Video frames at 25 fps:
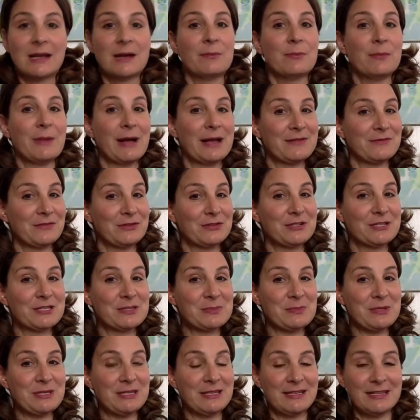Mindfulness
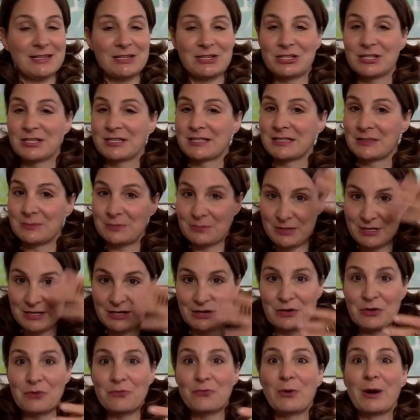being just being
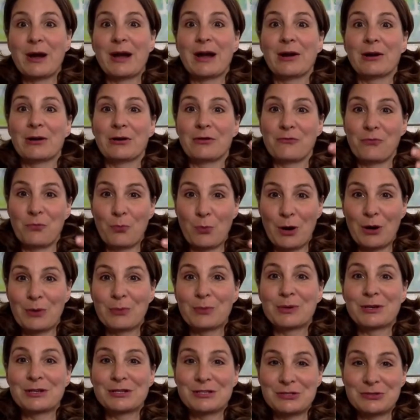aware of what
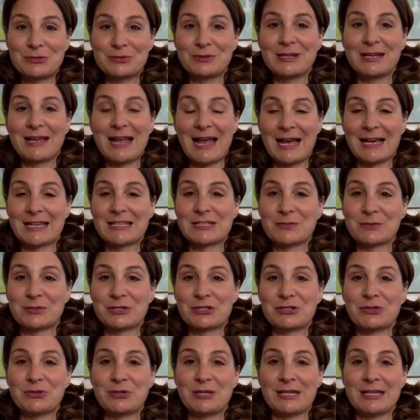we're doing as we're
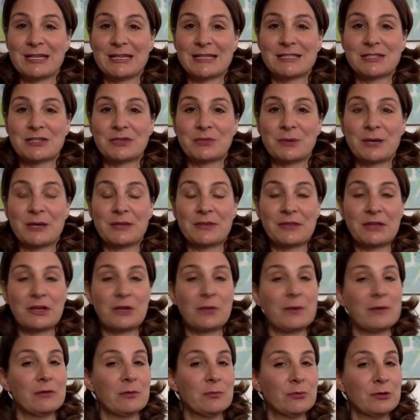doing it. So right there
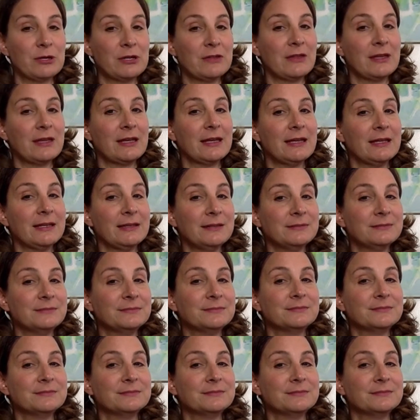we were breathing in,